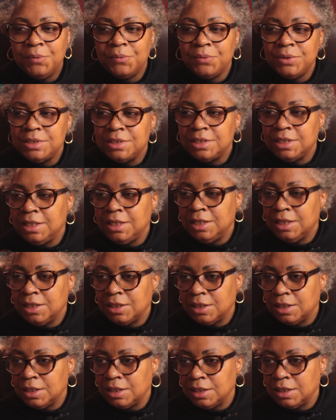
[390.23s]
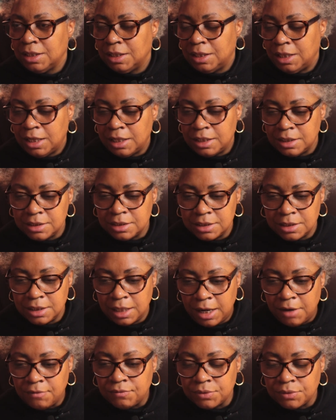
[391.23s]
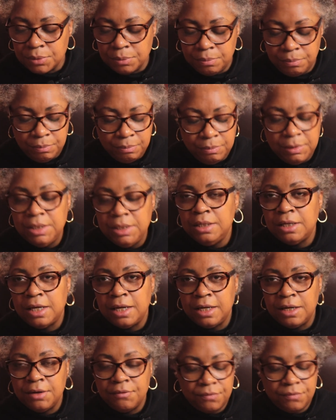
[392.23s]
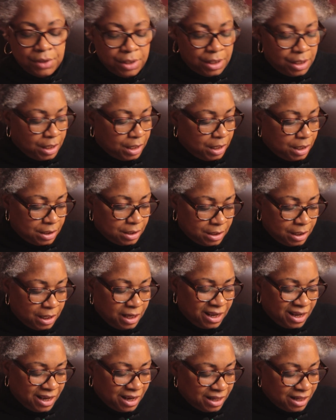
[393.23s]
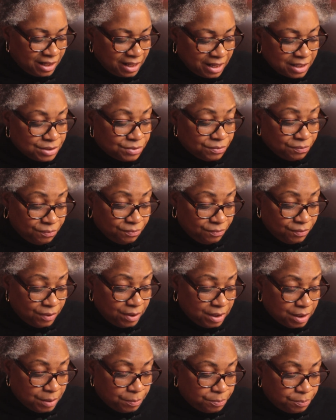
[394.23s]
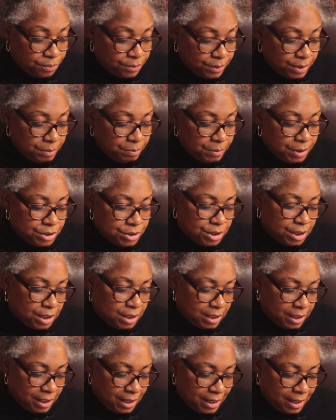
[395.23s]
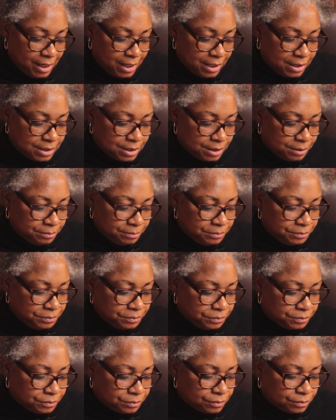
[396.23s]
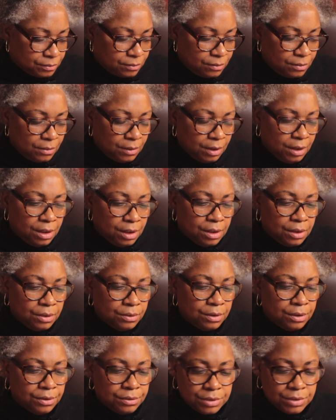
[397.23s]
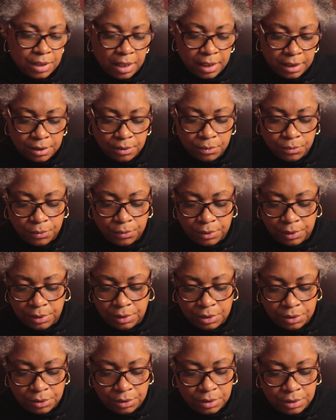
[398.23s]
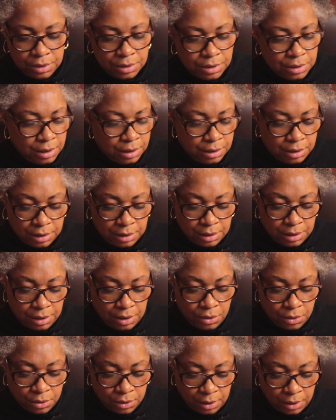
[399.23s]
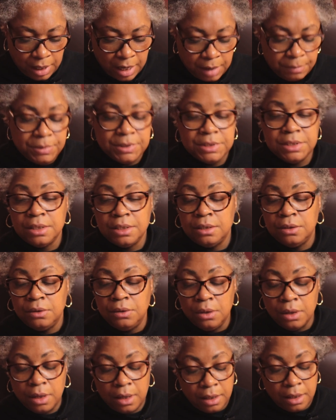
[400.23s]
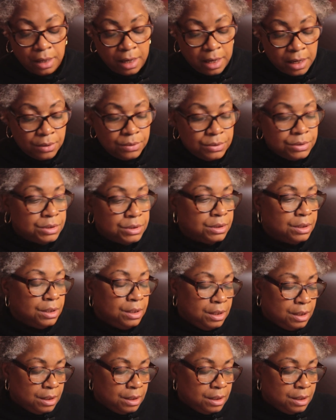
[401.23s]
We see that it's after midnight every night, and that's really pretty much it. We know it happens in a house.